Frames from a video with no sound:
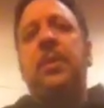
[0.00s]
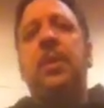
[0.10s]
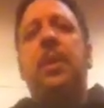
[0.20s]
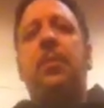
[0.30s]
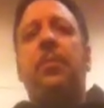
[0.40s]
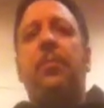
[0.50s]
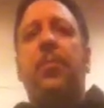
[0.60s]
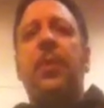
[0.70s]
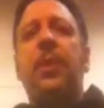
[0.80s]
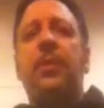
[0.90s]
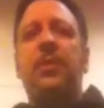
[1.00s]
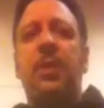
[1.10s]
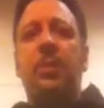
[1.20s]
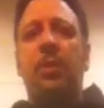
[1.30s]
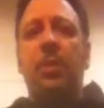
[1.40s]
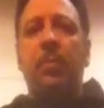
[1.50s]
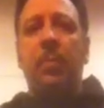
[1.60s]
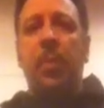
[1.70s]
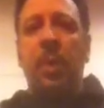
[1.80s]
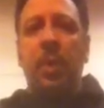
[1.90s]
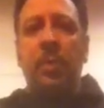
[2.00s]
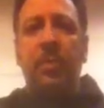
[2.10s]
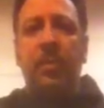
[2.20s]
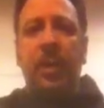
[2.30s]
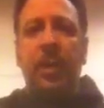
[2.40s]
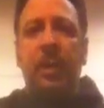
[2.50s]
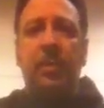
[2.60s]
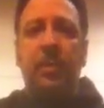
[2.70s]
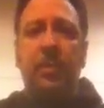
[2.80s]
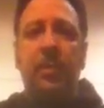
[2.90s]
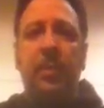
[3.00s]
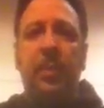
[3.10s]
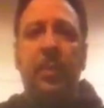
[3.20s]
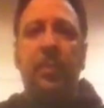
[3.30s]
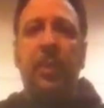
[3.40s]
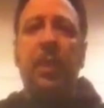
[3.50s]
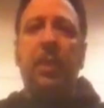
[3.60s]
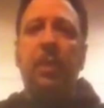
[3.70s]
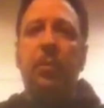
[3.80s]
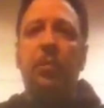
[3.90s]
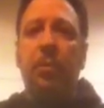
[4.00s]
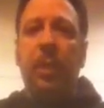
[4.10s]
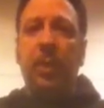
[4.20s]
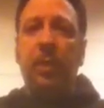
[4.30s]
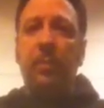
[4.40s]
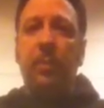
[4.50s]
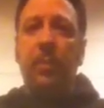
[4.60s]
Now, putting the snare drum on the stand can be a little tricky.